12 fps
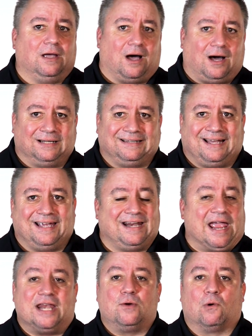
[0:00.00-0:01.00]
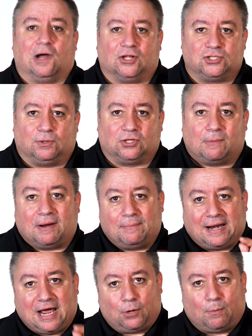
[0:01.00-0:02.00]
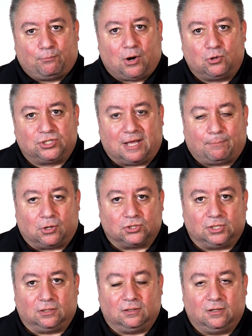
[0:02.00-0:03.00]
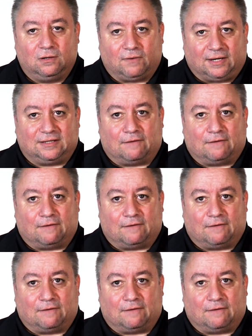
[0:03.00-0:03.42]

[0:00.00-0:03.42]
online, anywhere else you want to talk about how to approach that person, right?